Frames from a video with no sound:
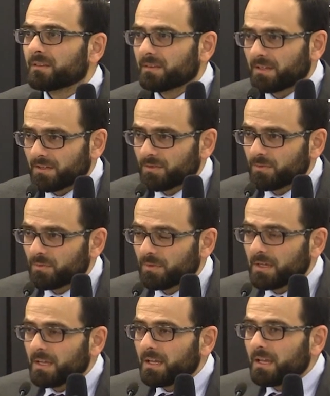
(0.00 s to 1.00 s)
Thank you.
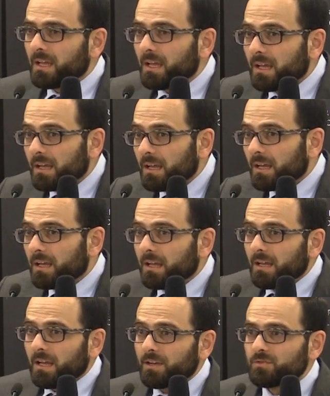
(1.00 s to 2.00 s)

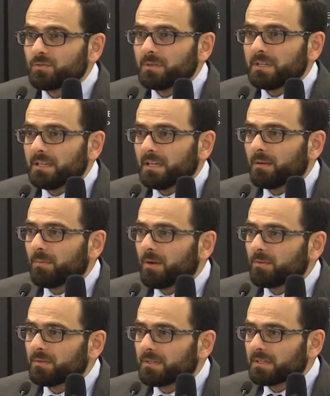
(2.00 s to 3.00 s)
Uh, actually,
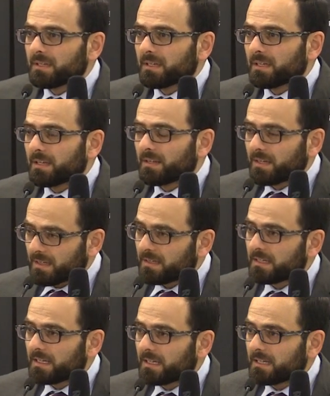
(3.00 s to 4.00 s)
about uh, the
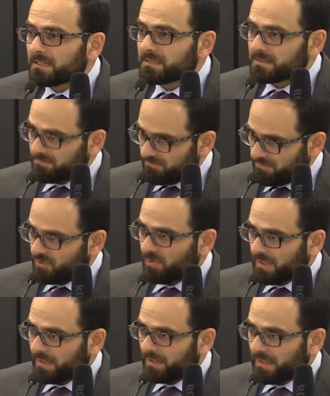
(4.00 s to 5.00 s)
radicals, you
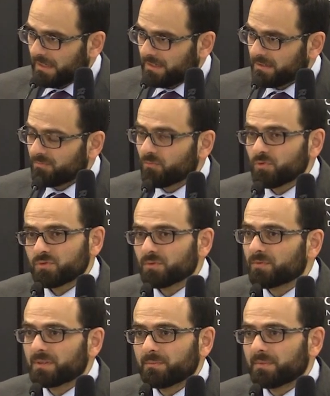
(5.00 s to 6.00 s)
are right. Most
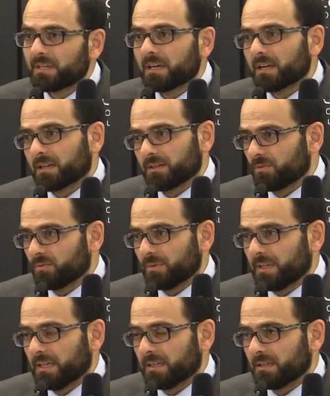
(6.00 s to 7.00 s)
of them, they are not
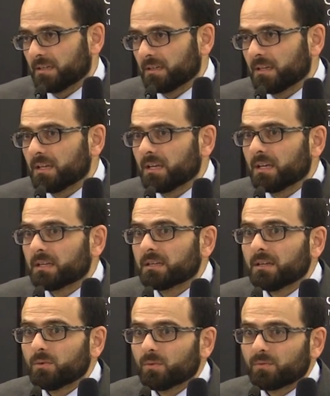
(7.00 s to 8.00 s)
educated.
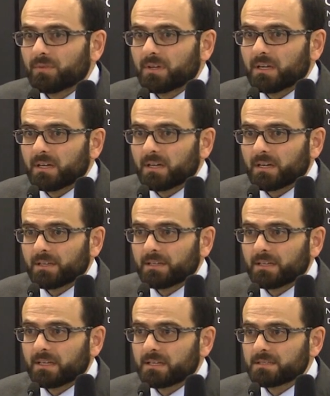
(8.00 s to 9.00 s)
None of the
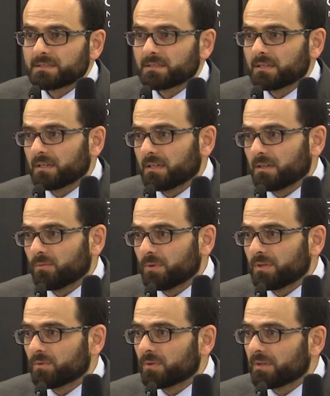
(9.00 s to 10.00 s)
radicals uh,
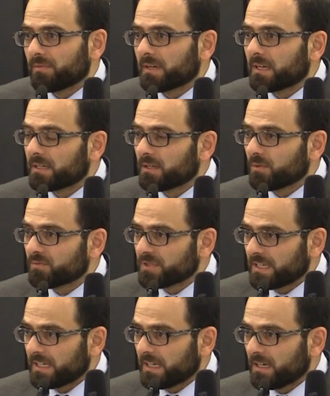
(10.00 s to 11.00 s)
went to the faculty of
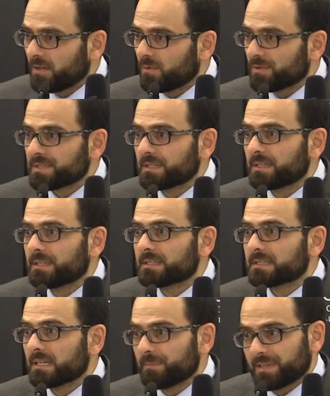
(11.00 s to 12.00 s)
Sharia or studied
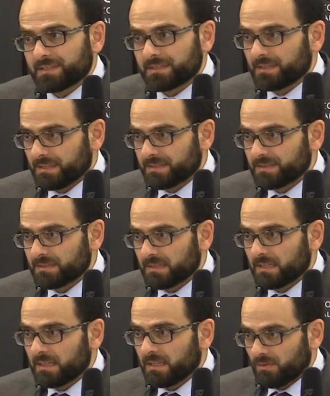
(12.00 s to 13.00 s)
Islamic studies.
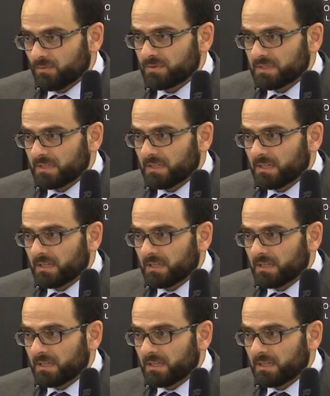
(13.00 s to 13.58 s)
You see,